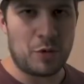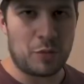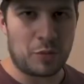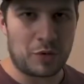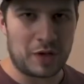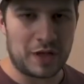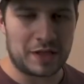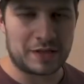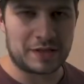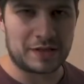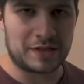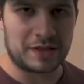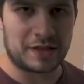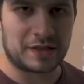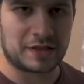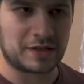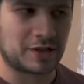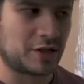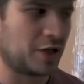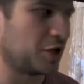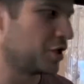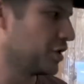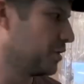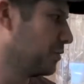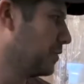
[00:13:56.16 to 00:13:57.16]
recently. Before
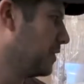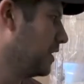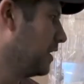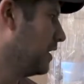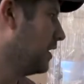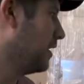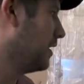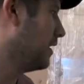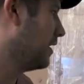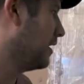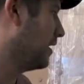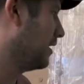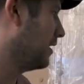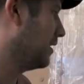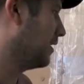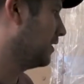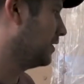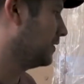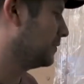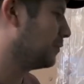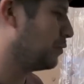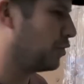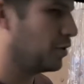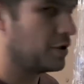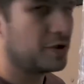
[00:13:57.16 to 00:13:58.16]
that, we used the Minstrel
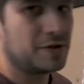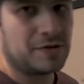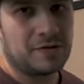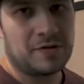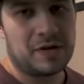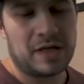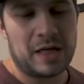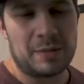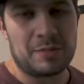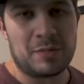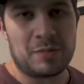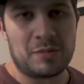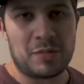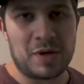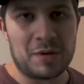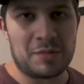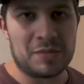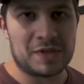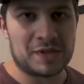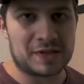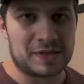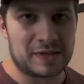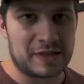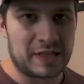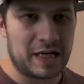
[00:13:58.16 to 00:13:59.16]
series.
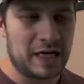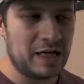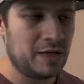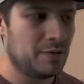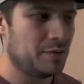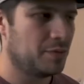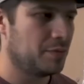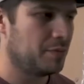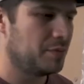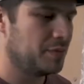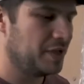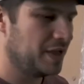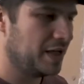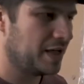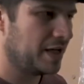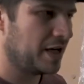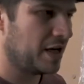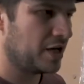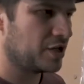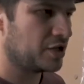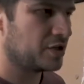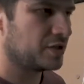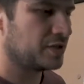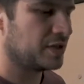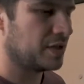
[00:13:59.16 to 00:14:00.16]
Uh,
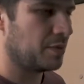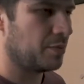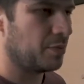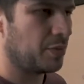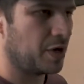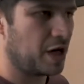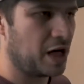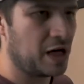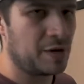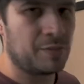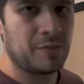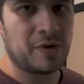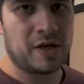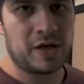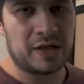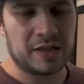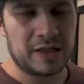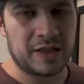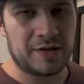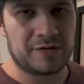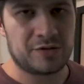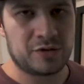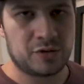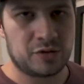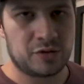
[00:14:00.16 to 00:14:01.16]
However,